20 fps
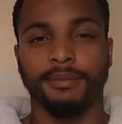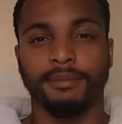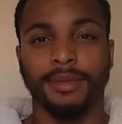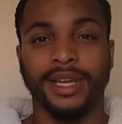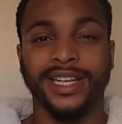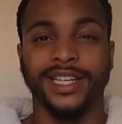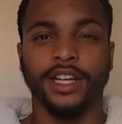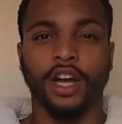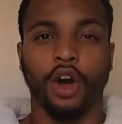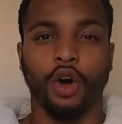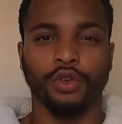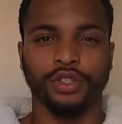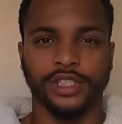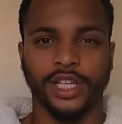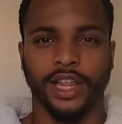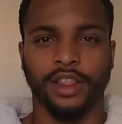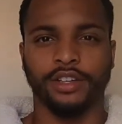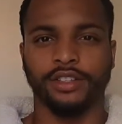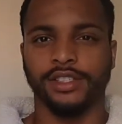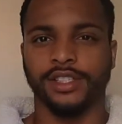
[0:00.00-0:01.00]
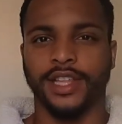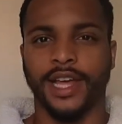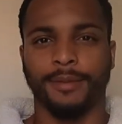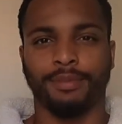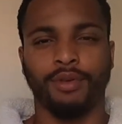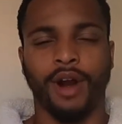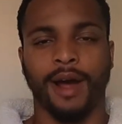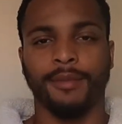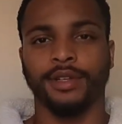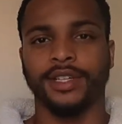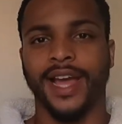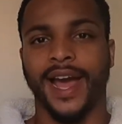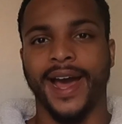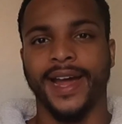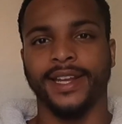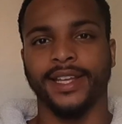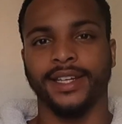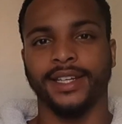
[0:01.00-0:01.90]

meaning wholesalers that probably had